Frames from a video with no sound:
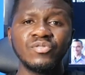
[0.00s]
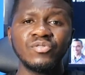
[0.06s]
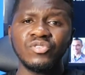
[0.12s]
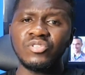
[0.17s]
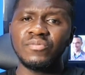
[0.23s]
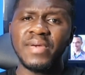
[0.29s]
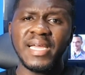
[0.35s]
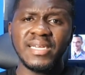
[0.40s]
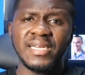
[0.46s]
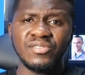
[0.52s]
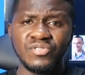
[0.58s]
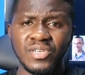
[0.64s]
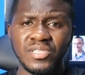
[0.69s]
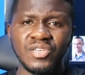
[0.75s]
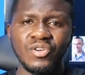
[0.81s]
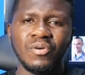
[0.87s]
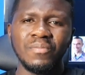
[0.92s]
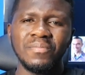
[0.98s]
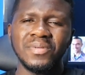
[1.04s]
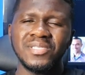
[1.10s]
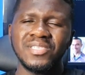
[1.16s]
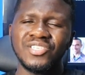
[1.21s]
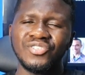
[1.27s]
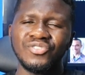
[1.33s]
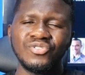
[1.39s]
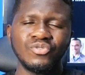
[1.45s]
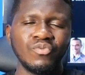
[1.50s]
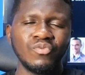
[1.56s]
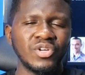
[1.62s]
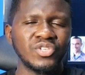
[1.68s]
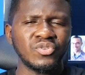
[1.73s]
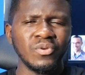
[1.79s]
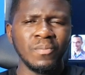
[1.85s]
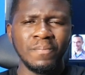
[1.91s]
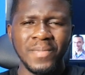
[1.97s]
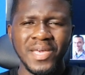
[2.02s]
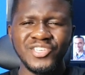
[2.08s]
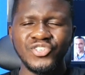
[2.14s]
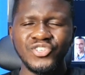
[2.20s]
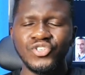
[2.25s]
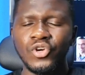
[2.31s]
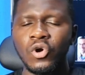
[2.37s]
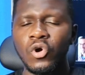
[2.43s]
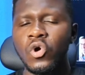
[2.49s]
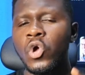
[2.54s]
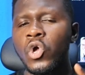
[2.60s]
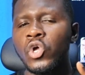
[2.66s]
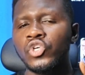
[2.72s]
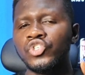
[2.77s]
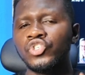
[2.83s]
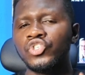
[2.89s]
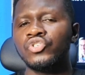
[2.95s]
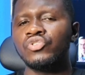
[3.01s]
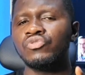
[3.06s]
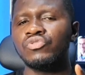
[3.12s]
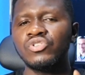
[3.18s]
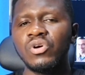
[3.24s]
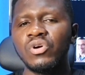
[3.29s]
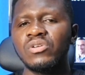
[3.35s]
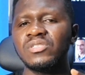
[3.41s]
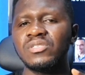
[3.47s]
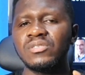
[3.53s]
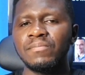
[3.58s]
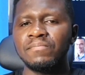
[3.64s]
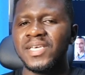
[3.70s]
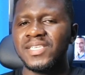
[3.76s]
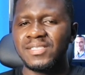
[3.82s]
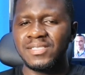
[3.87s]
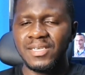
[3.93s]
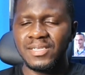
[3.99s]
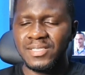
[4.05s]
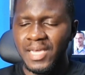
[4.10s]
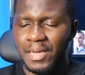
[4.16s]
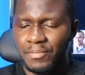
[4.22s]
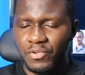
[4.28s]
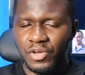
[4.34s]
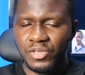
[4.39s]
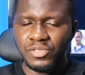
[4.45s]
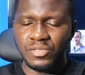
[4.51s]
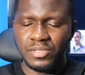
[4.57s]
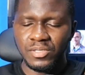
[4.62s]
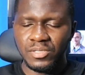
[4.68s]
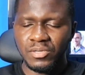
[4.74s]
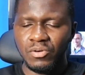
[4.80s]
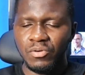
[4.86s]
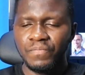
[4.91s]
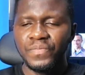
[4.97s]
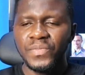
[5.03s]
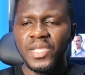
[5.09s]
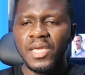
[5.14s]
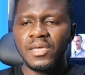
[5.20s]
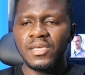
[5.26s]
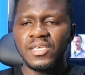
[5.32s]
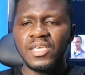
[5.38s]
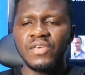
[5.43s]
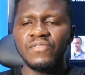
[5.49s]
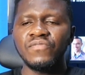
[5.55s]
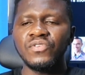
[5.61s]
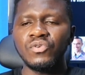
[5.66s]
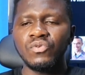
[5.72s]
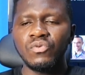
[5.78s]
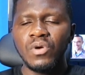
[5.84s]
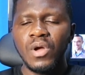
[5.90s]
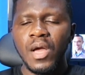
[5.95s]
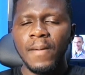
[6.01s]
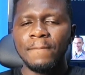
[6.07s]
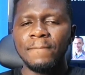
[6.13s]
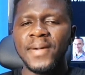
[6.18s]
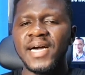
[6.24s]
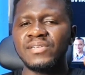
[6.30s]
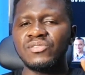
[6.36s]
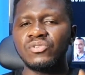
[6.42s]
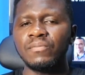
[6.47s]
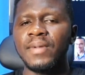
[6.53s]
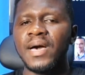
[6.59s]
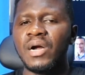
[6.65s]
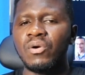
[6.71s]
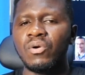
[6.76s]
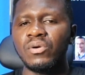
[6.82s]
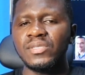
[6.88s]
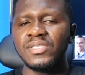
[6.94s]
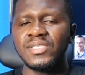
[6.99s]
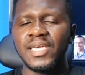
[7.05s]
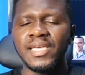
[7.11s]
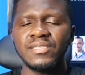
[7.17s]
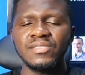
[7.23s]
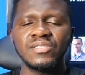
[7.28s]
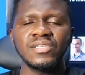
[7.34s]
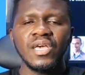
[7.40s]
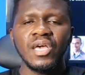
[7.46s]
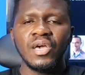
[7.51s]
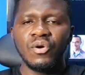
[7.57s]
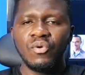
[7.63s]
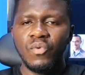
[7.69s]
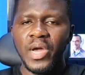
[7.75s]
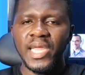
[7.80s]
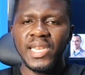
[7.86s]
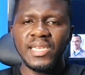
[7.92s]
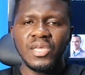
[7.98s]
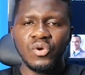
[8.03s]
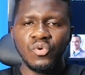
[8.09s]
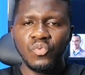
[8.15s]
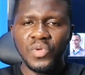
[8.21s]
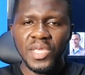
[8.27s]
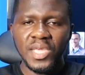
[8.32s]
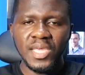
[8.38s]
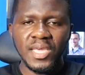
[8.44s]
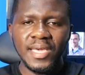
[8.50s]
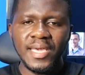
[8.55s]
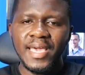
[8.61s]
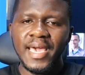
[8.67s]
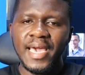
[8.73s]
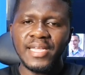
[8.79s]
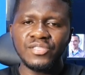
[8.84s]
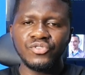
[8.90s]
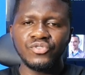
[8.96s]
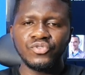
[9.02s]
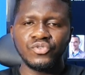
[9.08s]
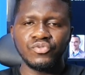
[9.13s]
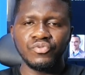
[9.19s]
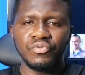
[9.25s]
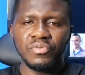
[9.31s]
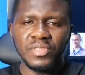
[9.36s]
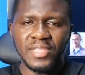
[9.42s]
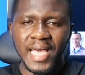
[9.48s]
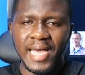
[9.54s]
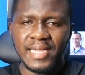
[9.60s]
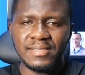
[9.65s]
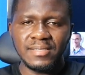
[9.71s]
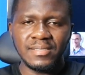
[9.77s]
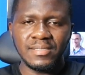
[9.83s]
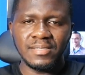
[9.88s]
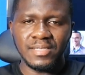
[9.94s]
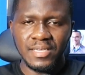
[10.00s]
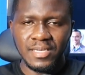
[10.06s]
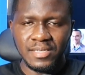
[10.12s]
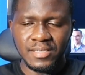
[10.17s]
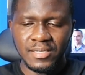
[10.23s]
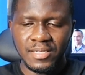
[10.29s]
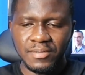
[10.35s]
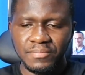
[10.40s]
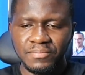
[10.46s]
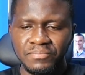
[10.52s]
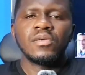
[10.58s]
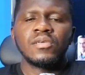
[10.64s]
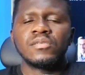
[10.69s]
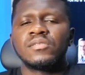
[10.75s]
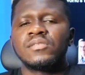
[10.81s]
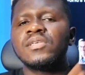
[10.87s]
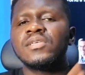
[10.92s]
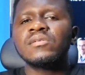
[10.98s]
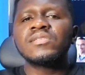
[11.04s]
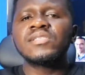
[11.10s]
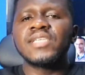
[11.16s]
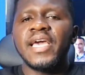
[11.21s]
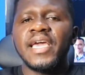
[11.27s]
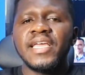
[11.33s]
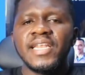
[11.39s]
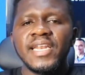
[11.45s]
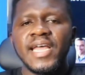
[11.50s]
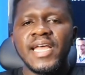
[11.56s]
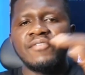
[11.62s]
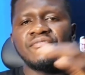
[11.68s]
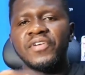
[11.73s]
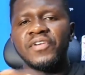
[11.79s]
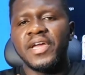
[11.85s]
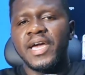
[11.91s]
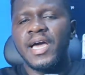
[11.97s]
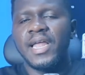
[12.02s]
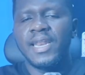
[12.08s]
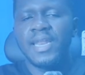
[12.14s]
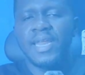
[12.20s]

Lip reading: is going to be an interesting competition to watch, so make sure you don't miss it. I'm going to still give you back-to-back content when we get to that season. Still staying in Africa, I